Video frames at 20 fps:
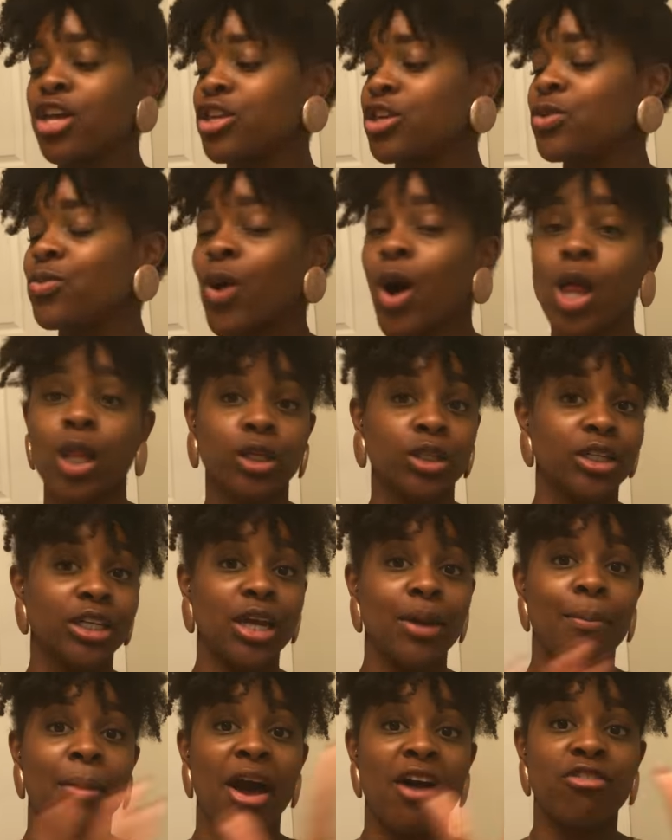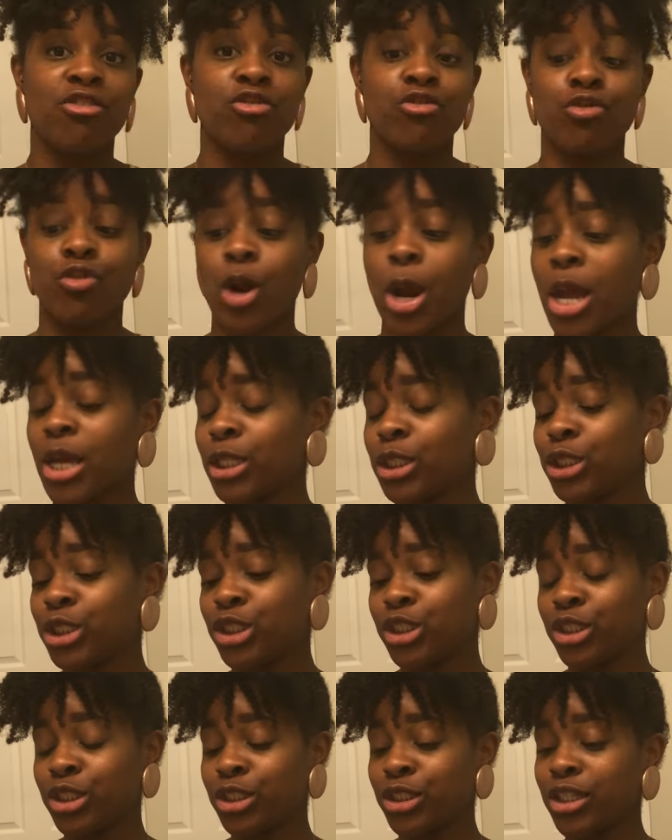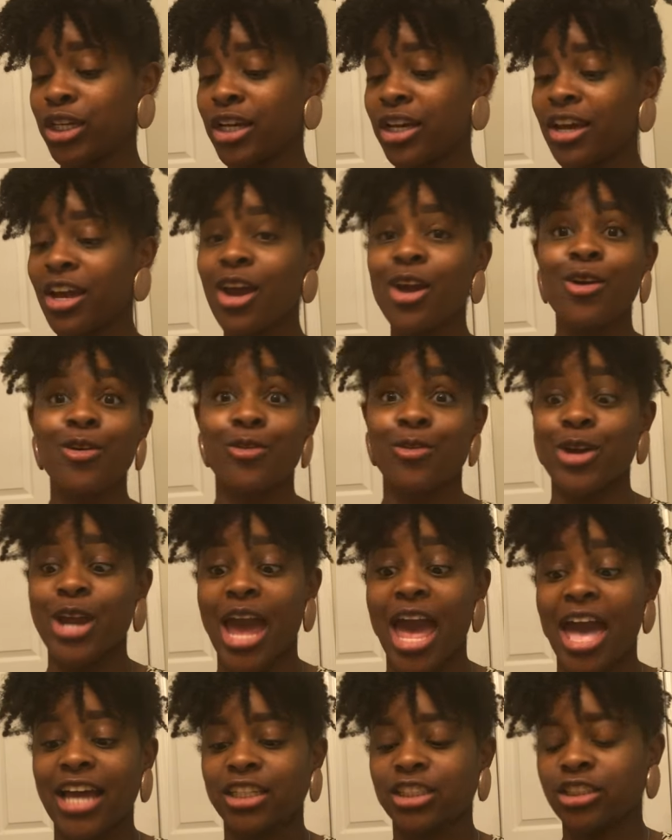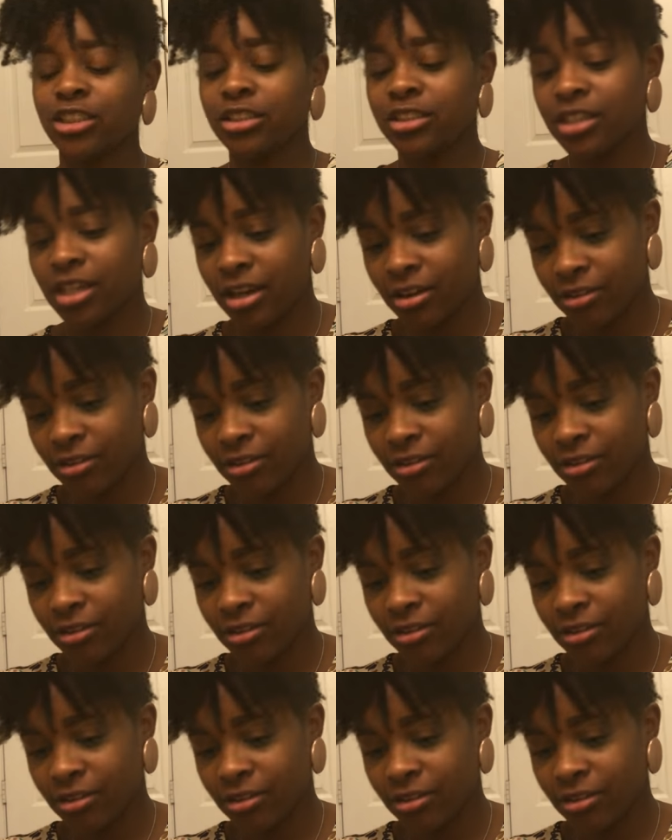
you all are gonna get my fresh reaction to